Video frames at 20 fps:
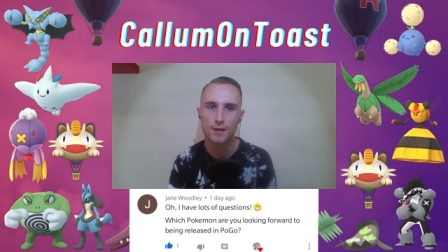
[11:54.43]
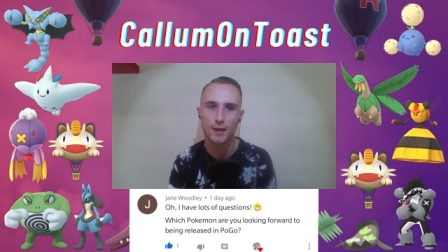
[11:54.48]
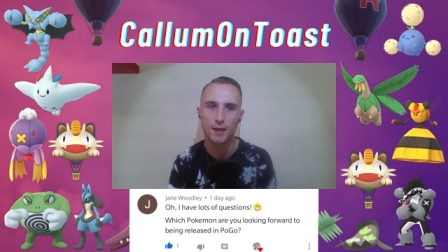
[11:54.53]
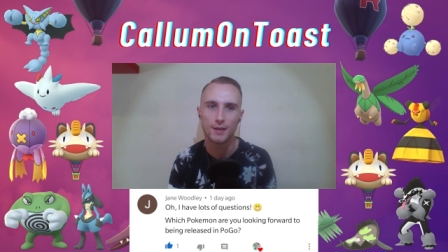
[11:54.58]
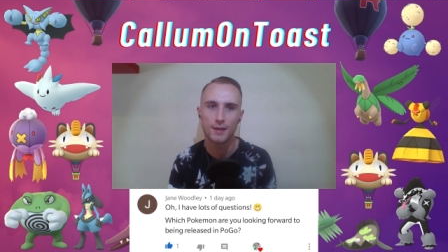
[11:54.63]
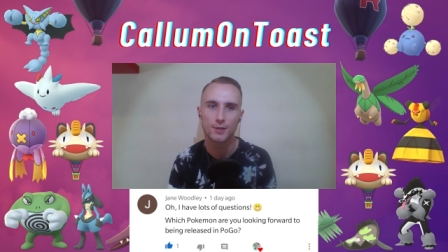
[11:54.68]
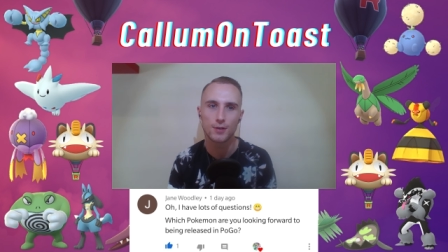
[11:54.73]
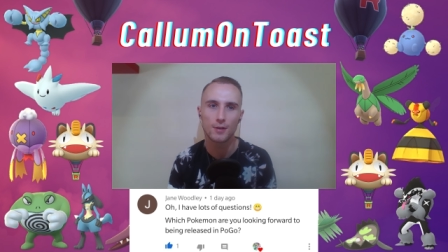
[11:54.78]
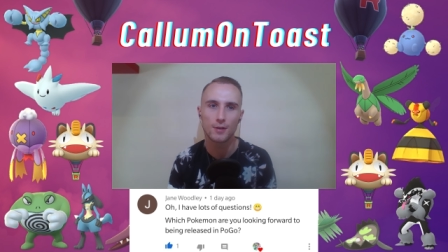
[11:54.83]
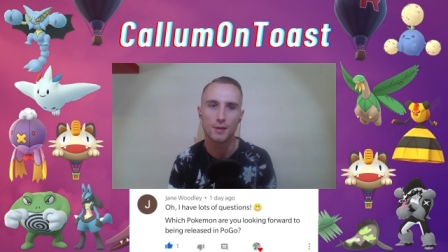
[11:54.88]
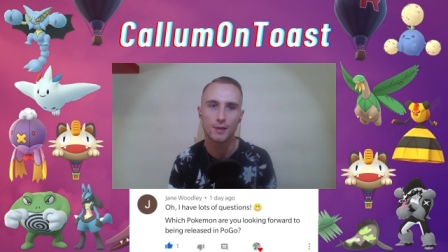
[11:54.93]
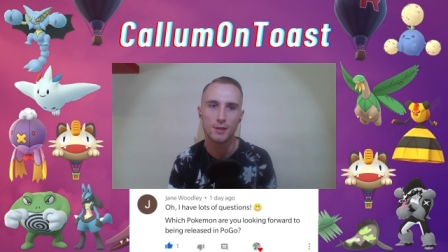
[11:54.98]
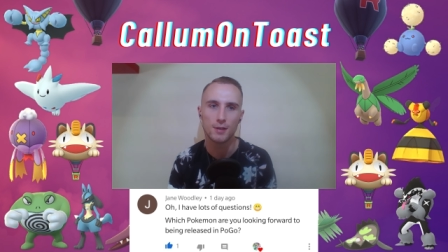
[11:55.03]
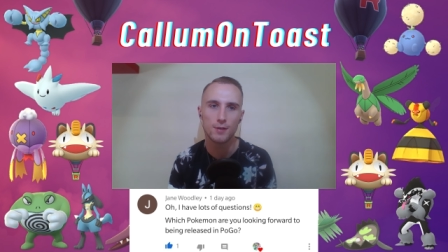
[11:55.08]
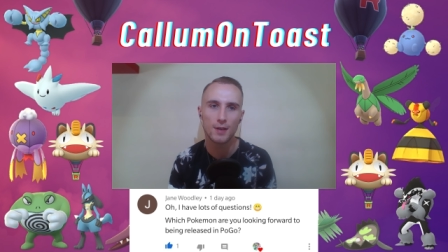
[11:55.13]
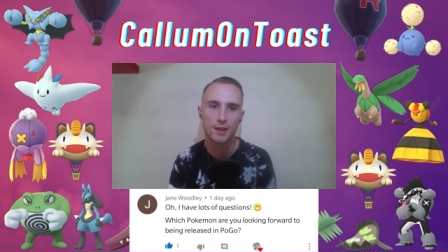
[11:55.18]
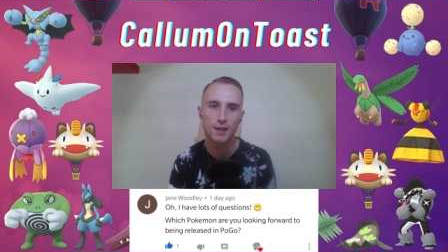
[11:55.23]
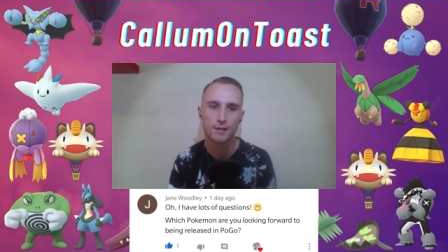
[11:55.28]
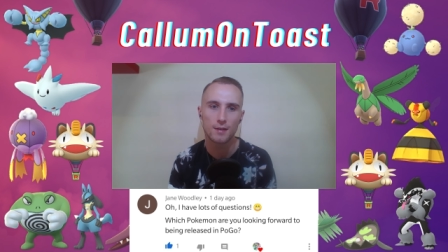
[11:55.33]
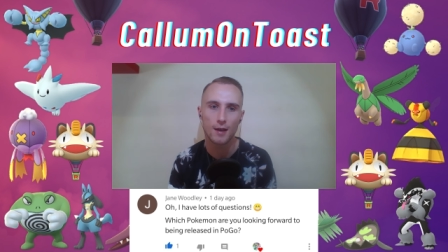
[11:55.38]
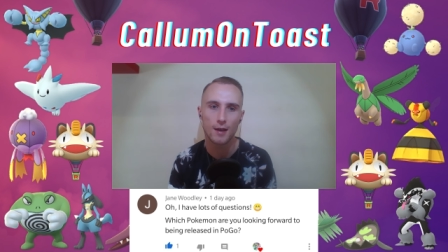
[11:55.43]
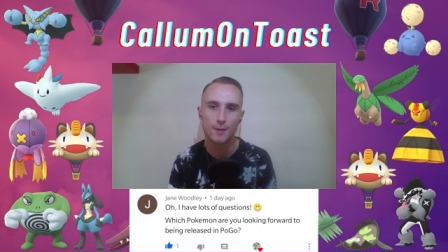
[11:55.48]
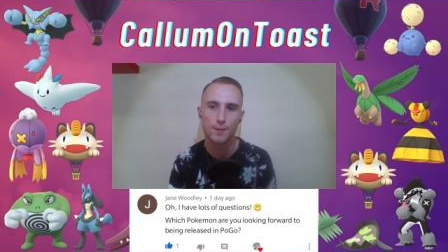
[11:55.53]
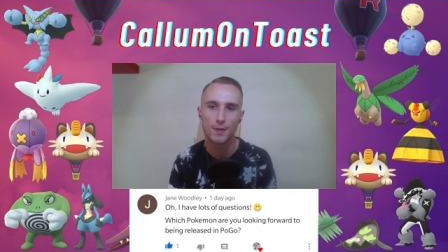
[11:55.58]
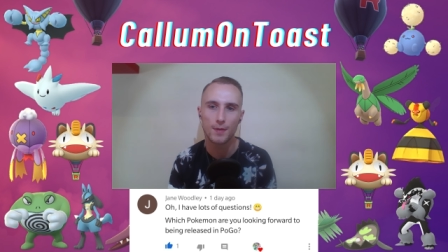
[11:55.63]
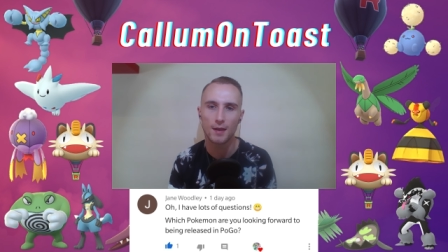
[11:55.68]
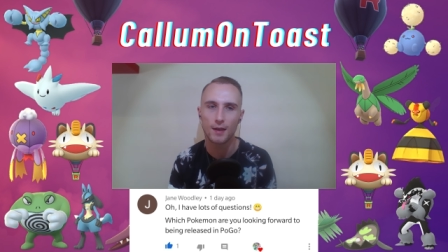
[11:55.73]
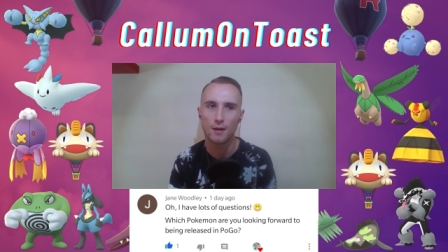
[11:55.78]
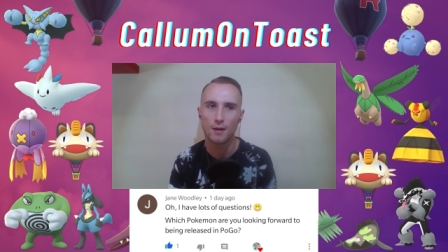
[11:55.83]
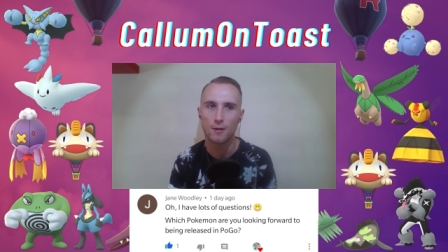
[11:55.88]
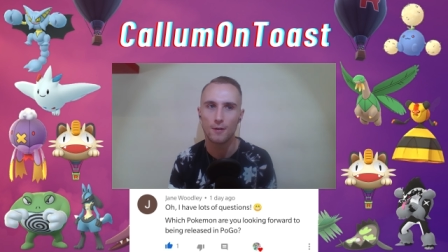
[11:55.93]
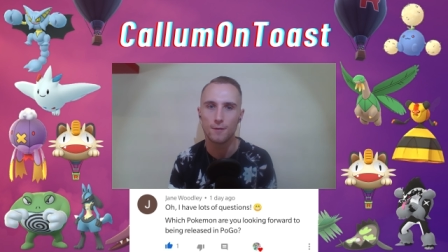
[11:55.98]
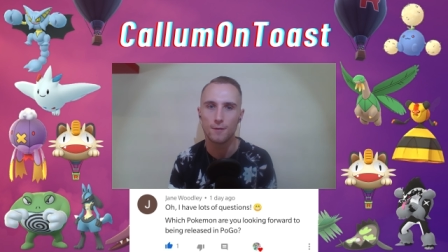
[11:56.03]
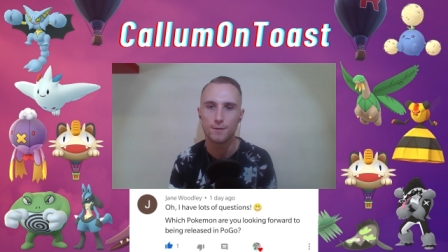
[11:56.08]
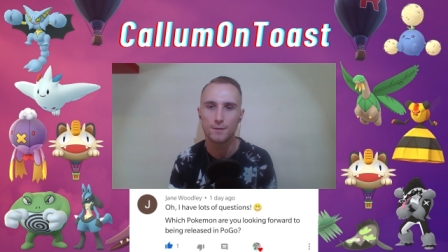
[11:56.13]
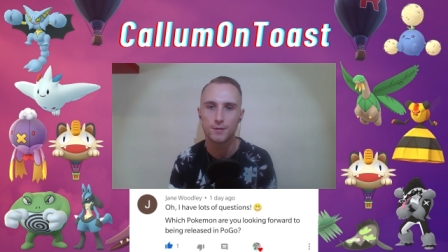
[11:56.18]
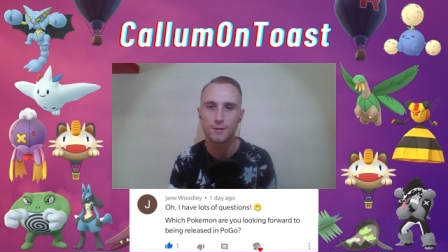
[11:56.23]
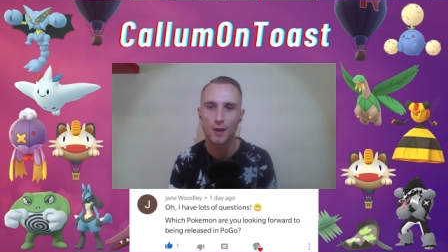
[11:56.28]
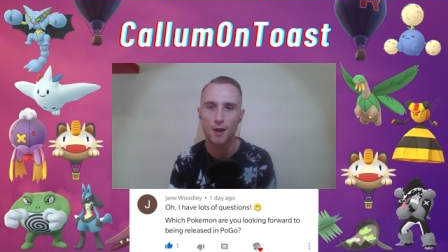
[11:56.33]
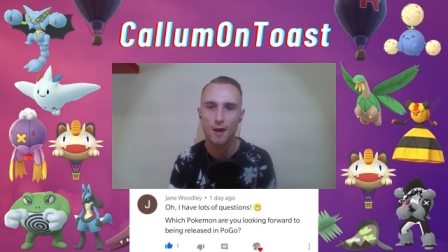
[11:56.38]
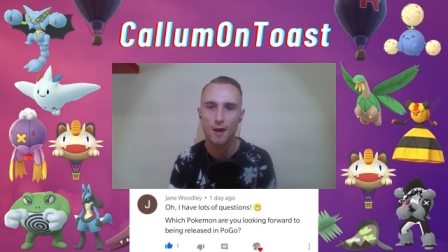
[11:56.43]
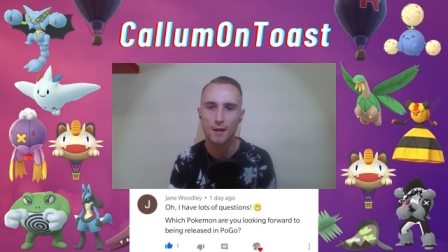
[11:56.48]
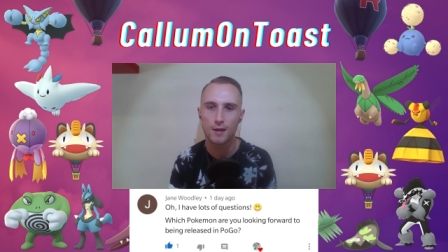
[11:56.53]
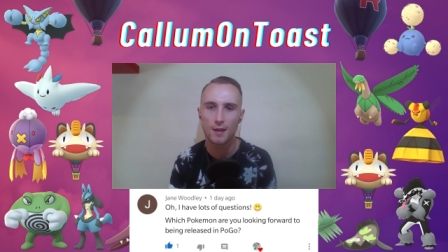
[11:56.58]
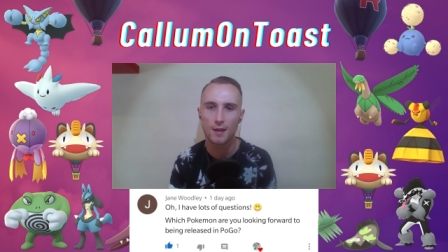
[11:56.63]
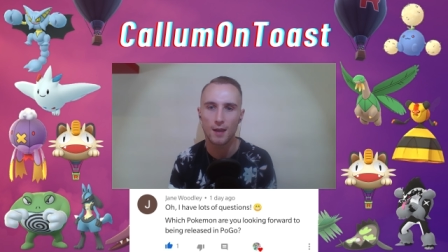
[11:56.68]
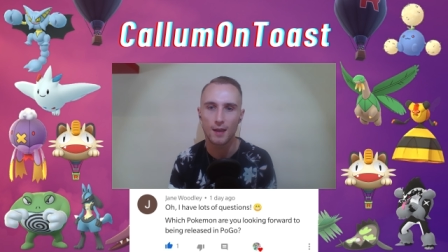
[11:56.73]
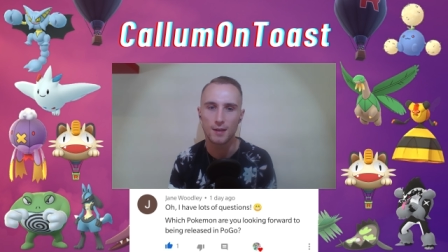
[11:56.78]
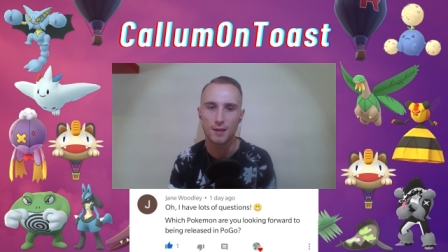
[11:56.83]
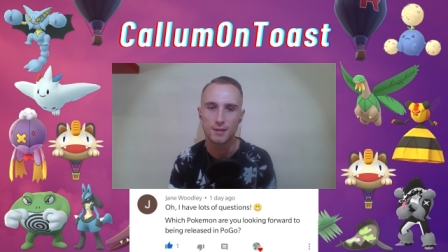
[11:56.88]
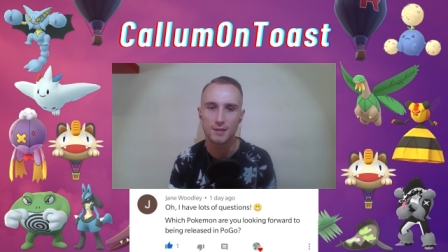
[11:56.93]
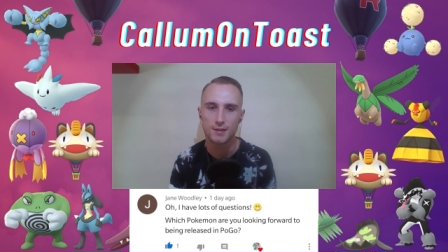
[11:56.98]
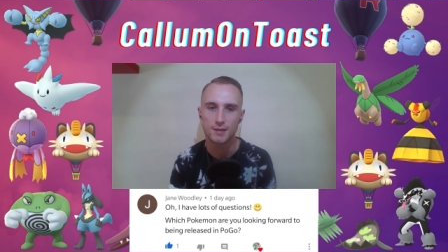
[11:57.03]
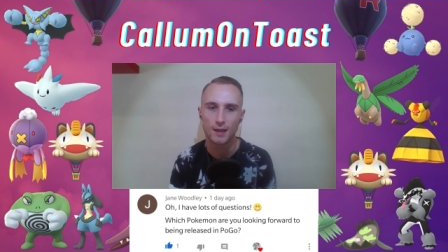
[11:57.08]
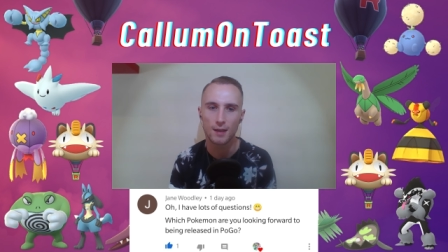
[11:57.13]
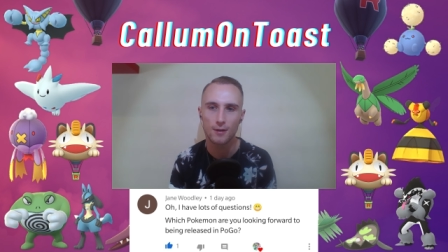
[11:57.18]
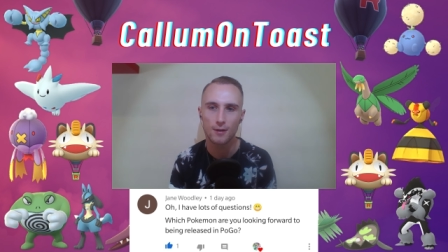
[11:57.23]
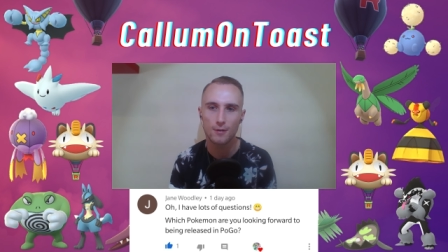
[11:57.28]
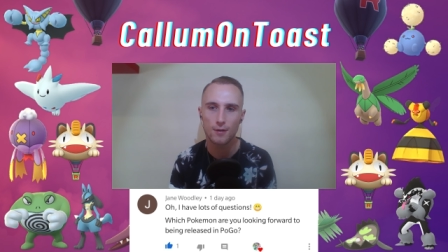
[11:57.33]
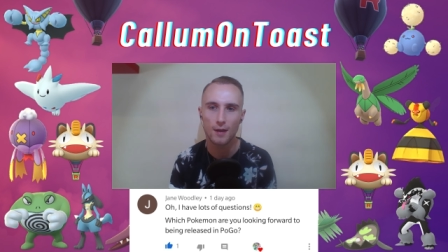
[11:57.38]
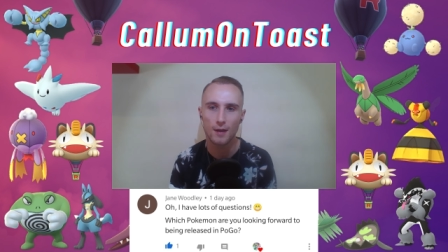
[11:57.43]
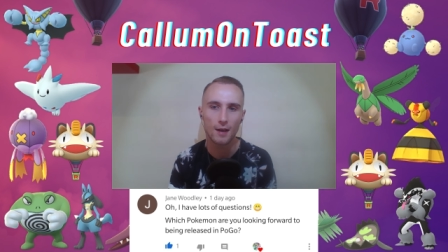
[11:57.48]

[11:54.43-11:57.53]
It's got a unique typing of dark and steel,